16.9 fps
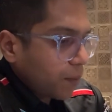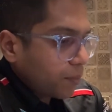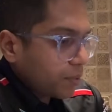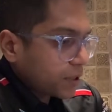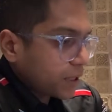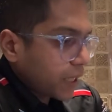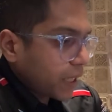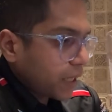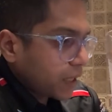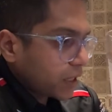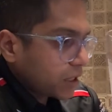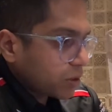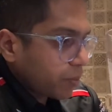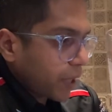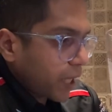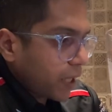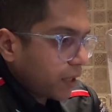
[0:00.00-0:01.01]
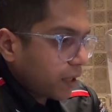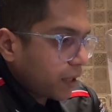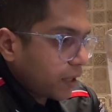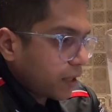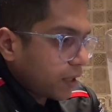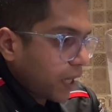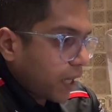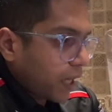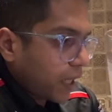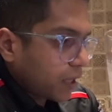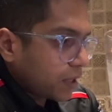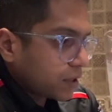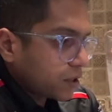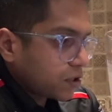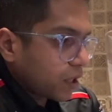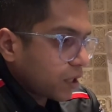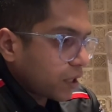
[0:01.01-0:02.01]
10% expect it
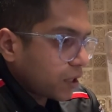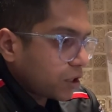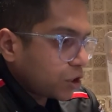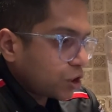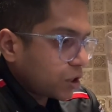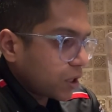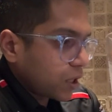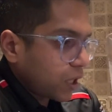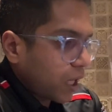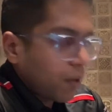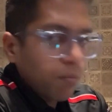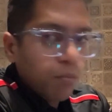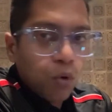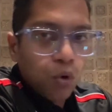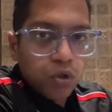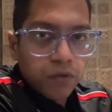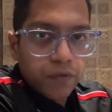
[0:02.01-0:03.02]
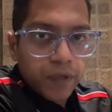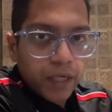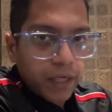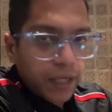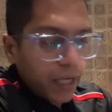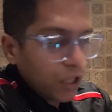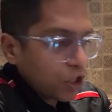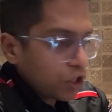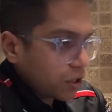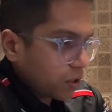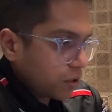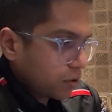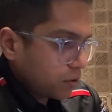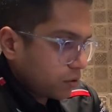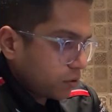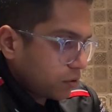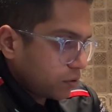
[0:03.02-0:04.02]
as strategic and both win attention.
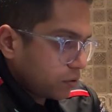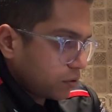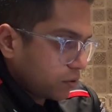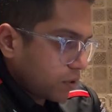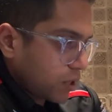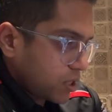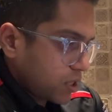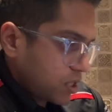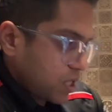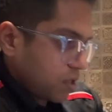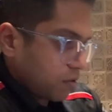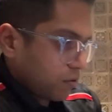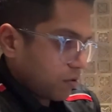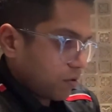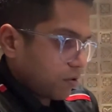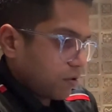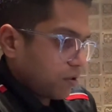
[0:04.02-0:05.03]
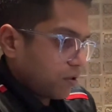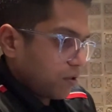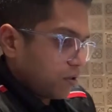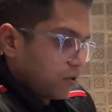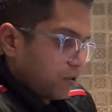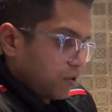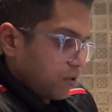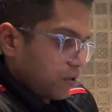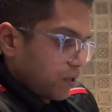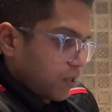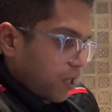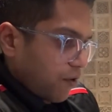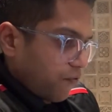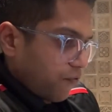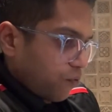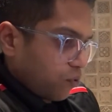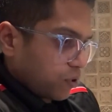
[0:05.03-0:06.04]
Let's see. And
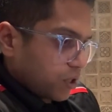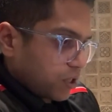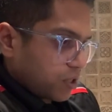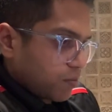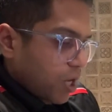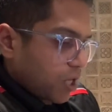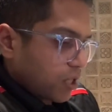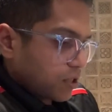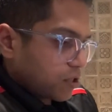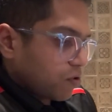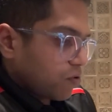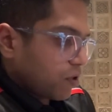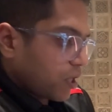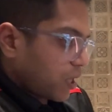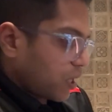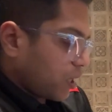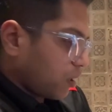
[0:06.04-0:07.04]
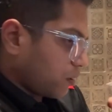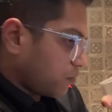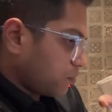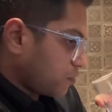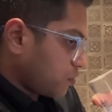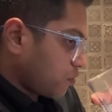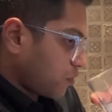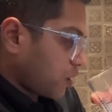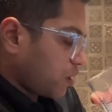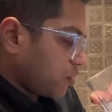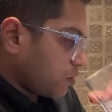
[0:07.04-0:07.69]
fourth is markets don't care. Okay.